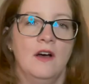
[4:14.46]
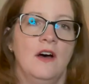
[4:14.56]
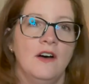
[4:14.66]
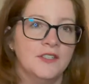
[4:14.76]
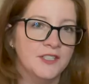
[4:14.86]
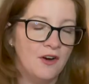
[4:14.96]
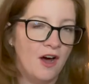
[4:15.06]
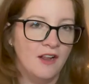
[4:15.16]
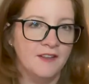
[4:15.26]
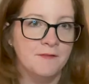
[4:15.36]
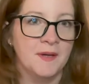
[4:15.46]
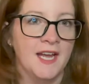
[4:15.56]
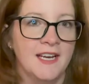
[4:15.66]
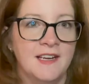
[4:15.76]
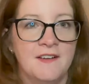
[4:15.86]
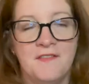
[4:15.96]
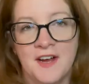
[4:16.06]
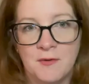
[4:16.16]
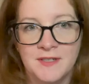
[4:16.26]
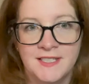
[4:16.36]
Also, Olive began an
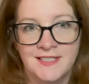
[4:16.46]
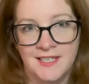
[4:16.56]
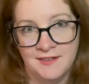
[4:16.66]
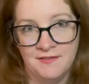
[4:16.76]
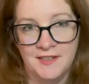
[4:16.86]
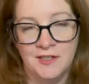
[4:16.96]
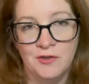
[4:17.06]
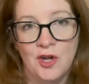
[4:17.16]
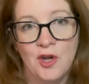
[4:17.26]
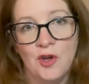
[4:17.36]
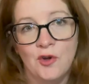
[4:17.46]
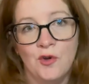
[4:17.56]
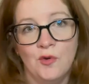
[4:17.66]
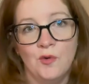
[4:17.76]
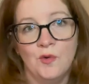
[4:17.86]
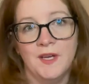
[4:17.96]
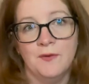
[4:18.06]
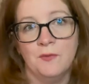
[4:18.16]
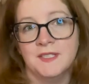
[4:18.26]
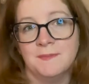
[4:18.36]
affair with Ziegfeld, who
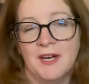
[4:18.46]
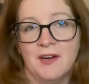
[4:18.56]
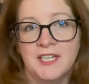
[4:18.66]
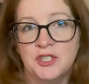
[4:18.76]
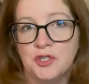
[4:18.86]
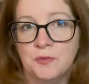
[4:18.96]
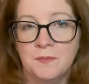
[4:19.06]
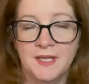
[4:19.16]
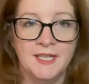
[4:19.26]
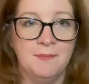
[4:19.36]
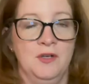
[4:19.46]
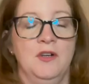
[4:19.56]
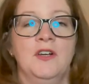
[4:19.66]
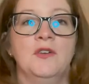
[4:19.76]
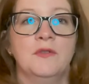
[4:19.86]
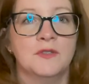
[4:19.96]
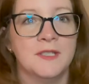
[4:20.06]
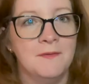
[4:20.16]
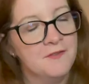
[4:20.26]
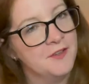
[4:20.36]
was married to Billy Burke, who
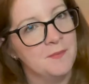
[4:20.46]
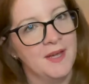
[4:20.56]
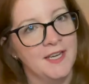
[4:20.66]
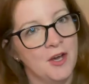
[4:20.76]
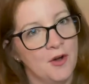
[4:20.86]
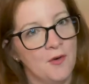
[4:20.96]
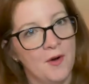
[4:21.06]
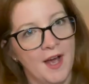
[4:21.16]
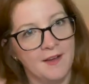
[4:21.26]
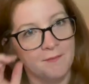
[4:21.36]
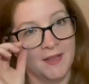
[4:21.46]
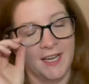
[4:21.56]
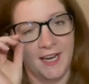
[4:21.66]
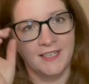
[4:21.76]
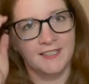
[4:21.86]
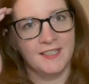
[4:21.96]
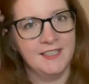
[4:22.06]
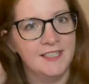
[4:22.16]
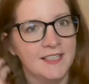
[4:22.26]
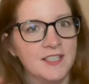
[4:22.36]
some of you may know played
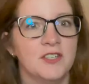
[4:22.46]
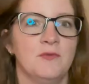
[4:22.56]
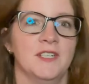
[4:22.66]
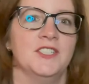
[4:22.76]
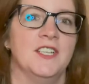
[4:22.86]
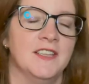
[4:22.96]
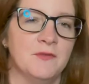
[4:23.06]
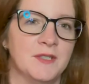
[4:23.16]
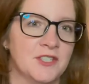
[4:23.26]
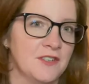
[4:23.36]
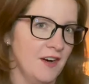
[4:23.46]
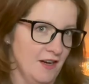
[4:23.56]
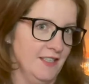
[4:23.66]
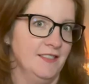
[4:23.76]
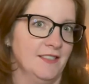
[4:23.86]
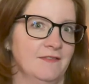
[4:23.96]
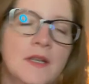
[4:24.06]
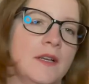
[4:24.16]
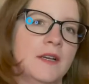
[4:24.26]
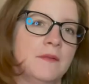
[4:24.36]
Glinda the Good Witch in The Wizard of Oz.
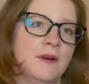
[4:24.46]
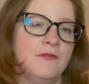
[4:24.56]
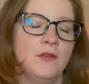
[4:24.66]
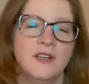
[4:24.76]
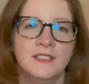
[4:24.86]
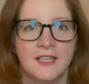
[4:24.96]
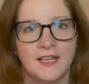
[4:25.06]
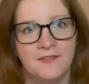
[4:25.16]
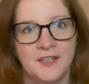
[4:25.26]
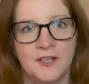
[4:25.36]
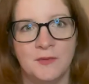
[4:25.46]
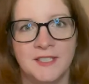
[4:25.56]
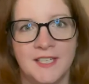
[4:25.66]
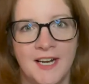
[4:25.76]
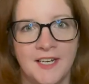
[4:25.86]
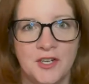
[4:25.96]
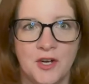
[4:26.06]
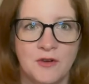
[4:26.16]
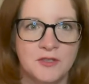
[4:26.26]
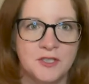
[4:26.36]
But Florence Ziegfeld was kind of
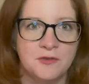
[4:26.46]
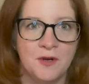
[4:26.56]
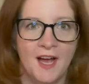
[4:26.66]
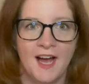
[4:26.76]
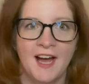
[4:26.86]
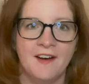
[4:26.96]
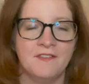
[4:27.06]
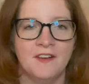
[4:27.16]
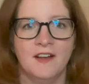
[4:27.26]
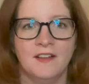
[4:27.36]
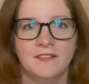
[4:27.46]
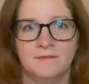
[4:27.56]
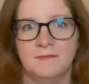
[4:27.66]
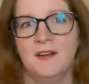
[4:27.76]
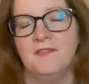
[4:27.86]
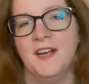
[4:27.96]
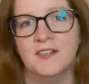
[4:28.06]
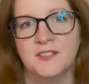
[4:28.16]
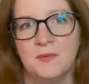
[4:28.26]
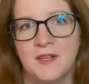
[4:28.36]
known to have
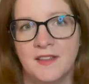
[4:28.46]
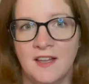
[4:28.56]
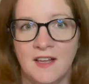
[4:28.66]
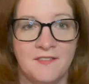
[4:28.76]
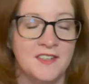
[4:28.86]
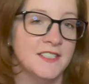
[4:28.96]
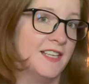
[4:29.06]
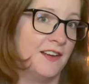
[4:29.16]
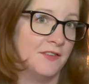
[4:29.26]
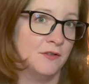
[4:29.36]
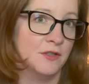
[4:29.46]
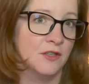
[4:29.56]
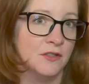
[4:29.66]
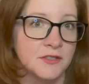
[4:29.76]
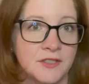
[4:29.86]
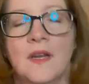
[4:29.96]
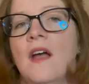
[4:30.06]
affairs with a lot of his Ziegfeld girls.